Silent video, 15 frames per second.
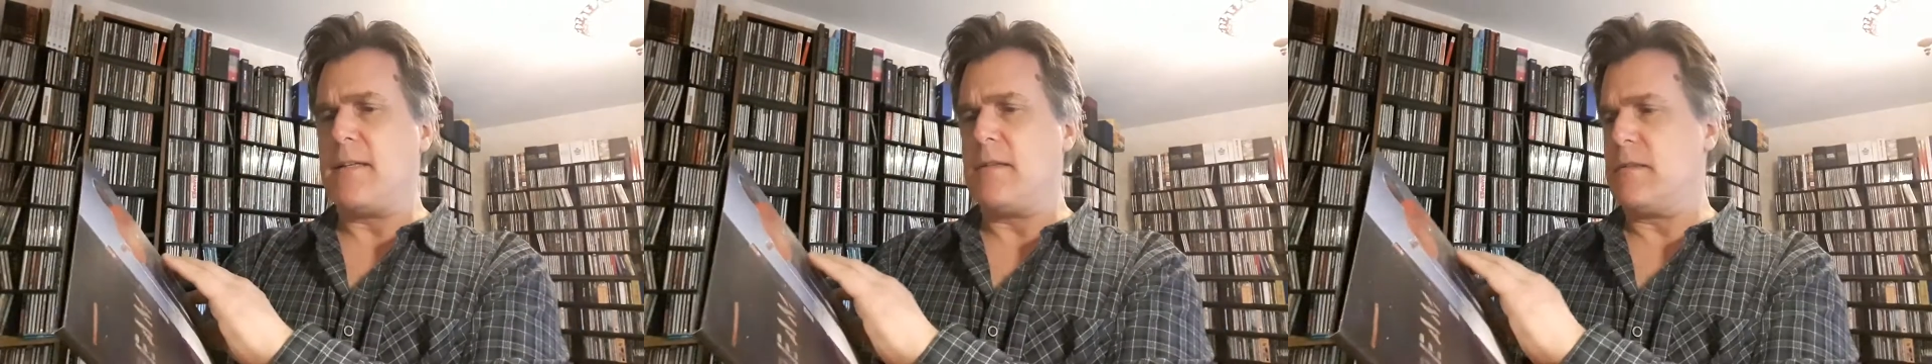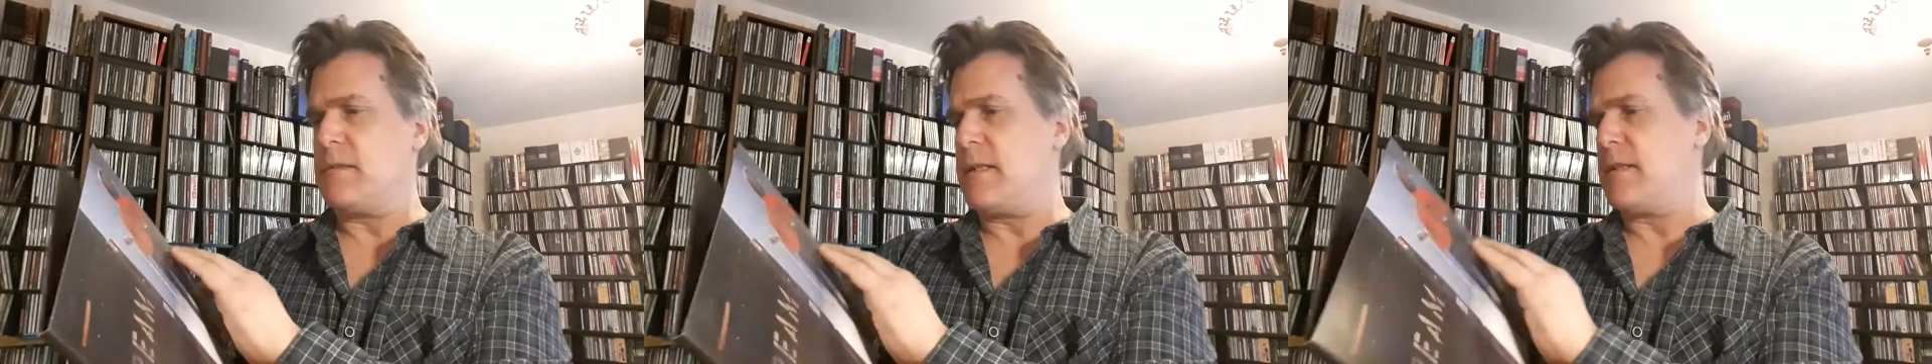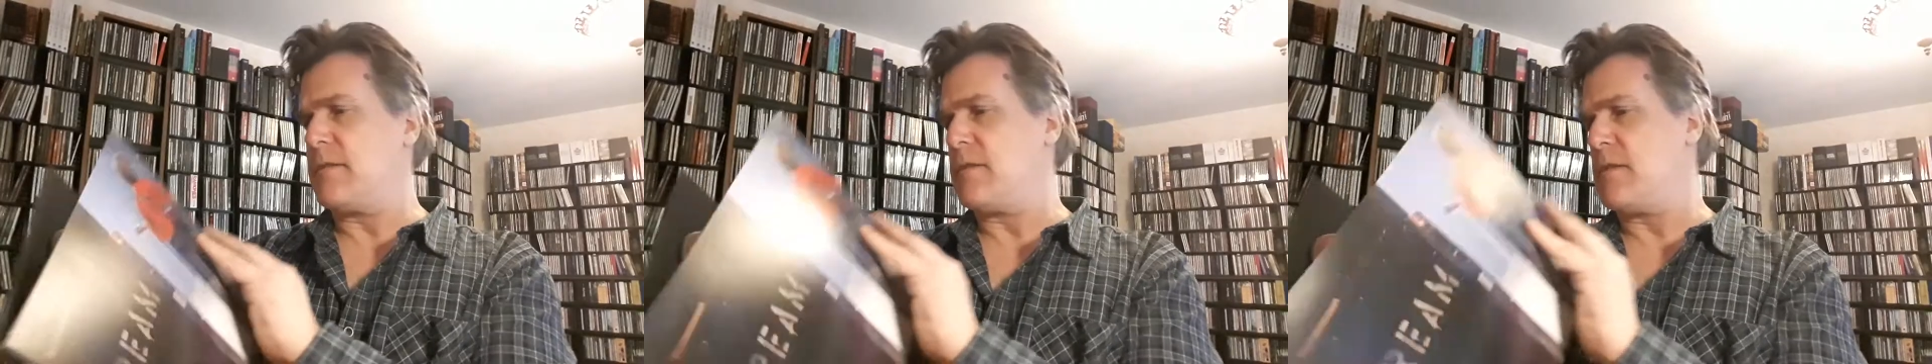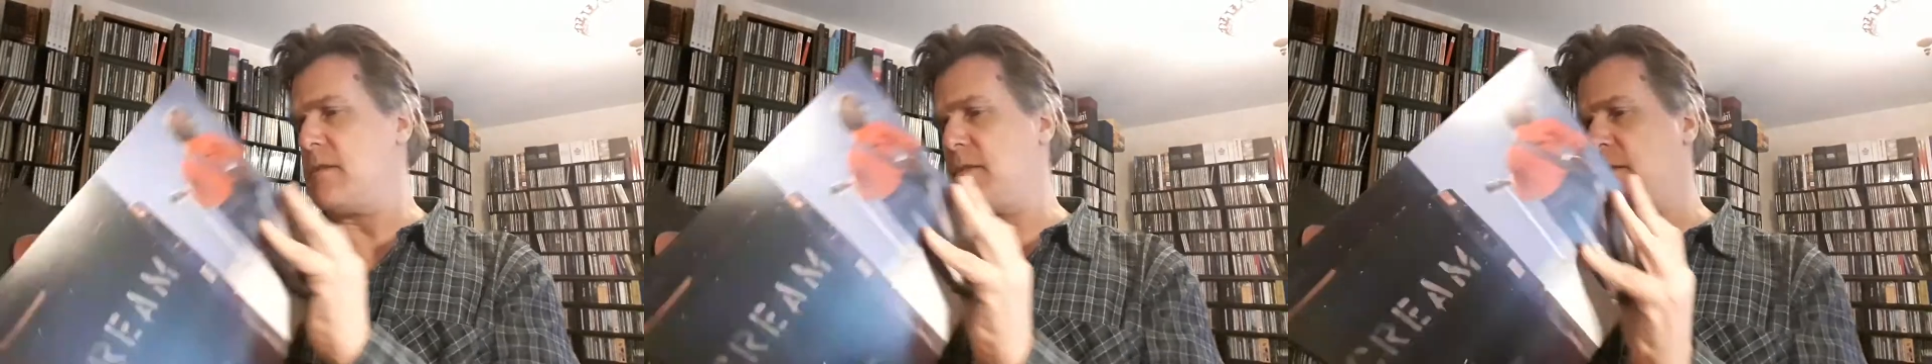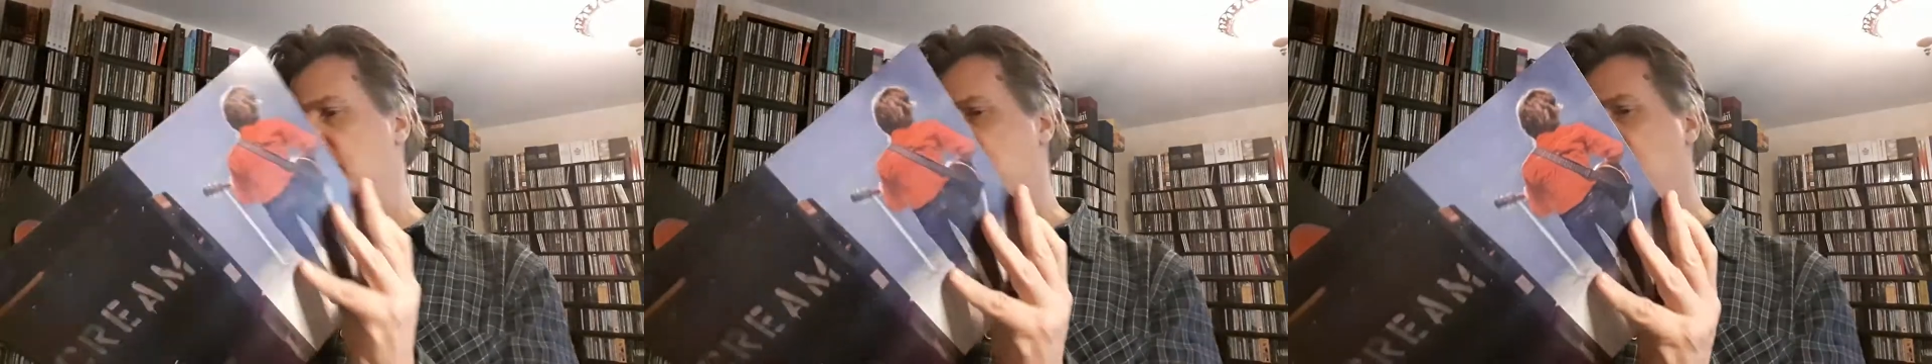It looks like it's
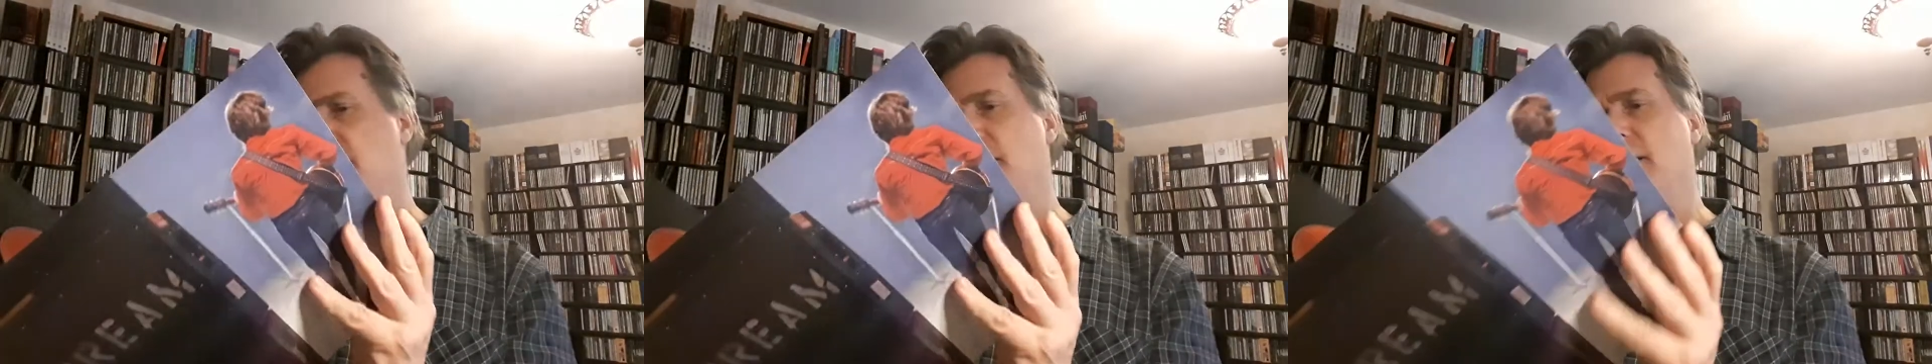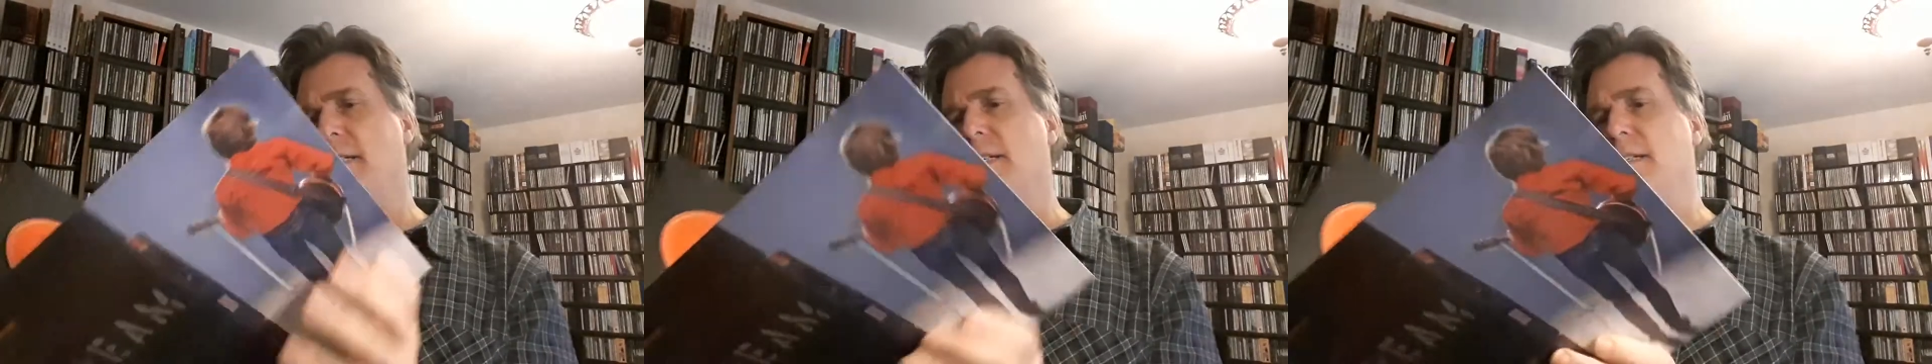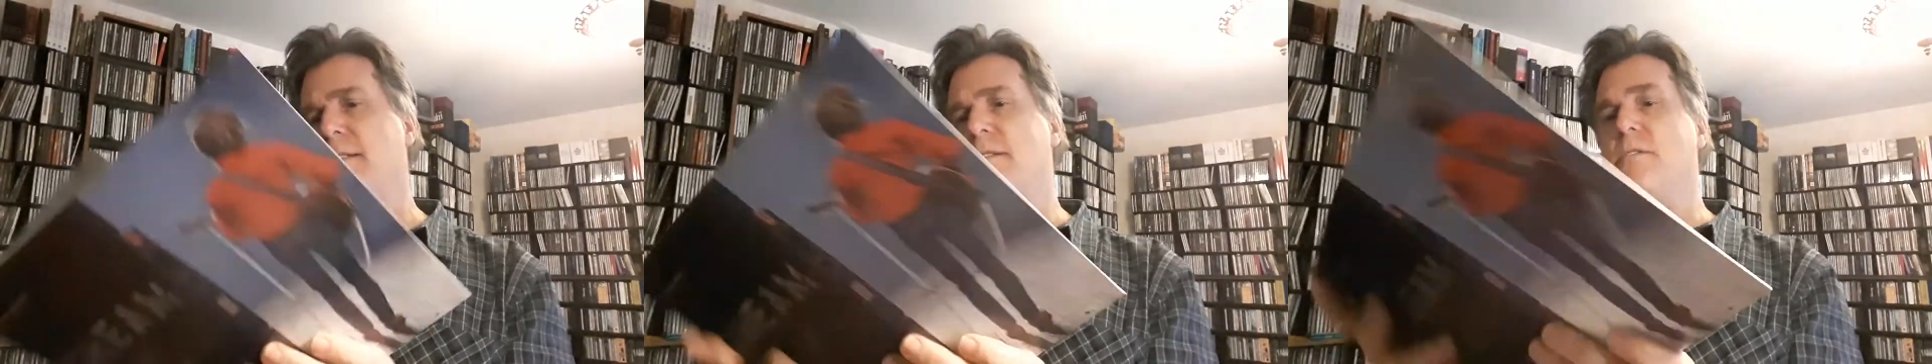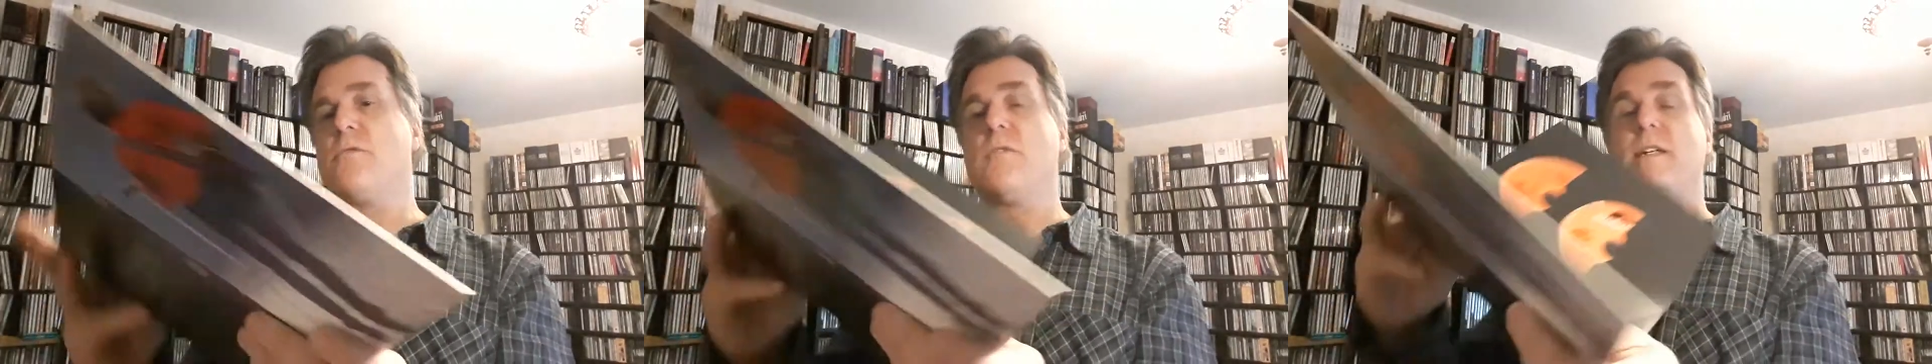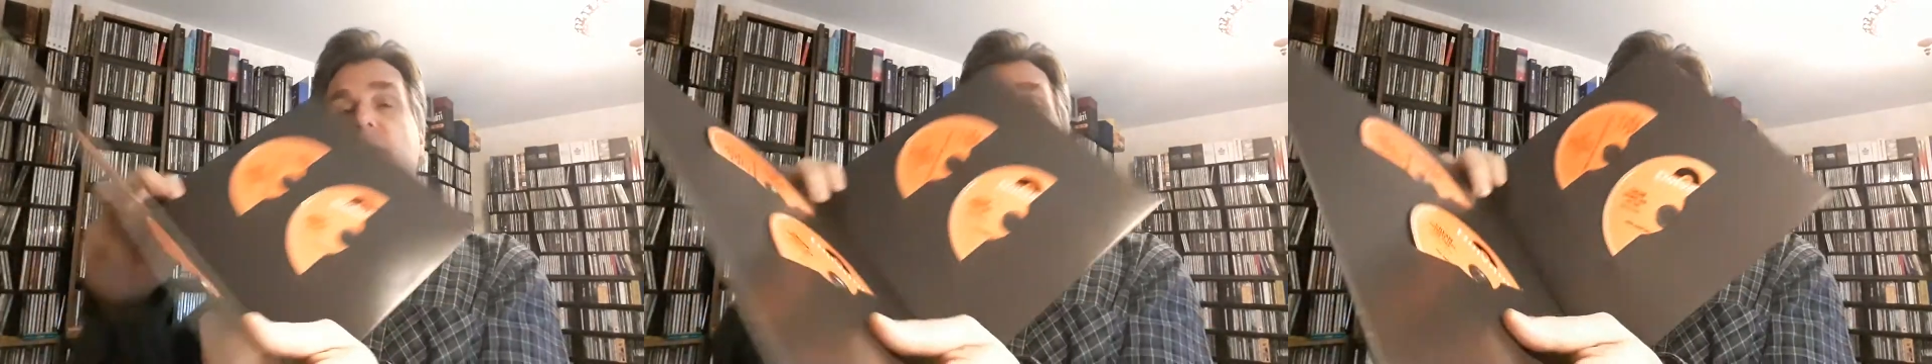all CDs. And
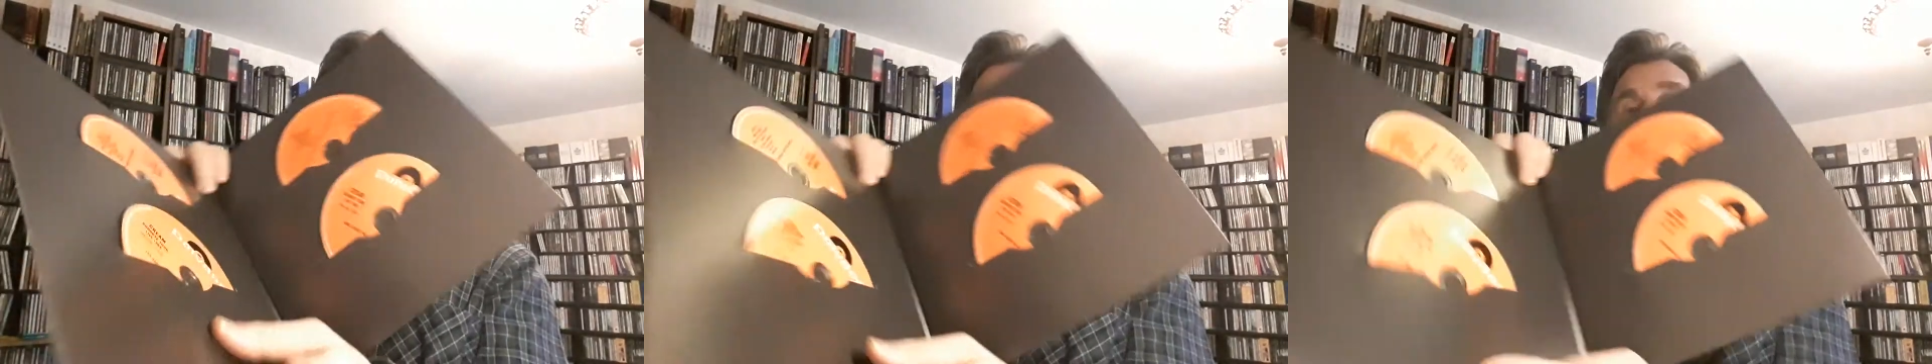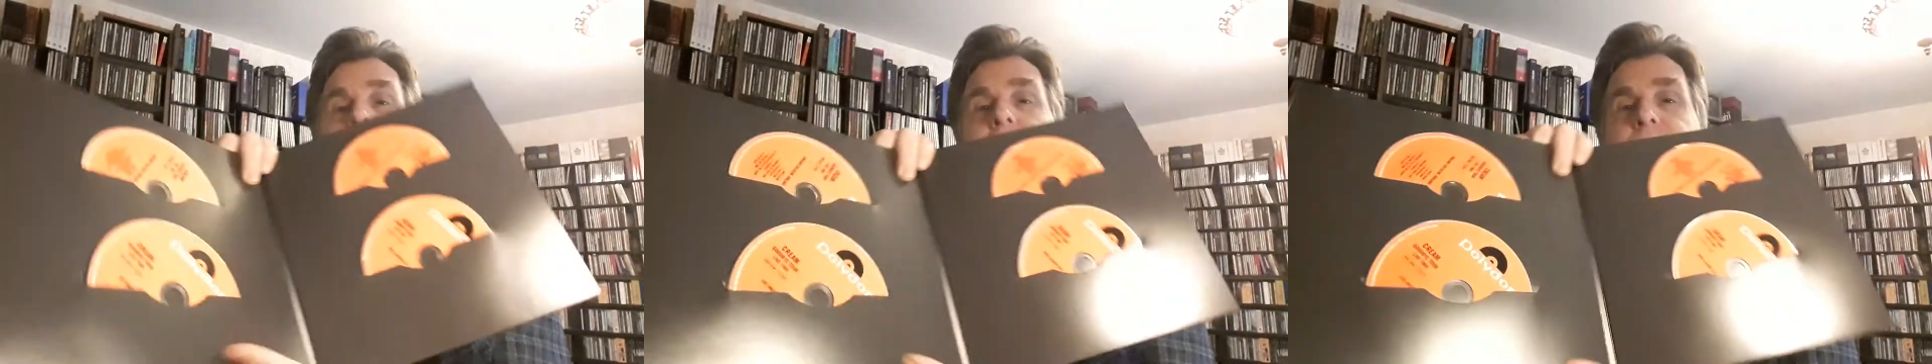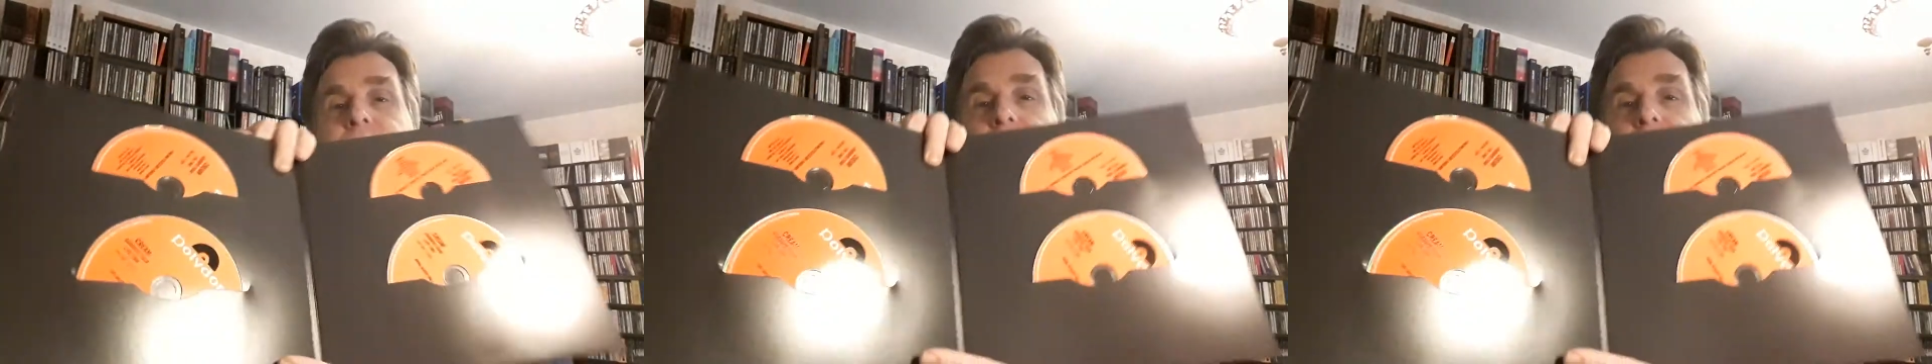quite simply,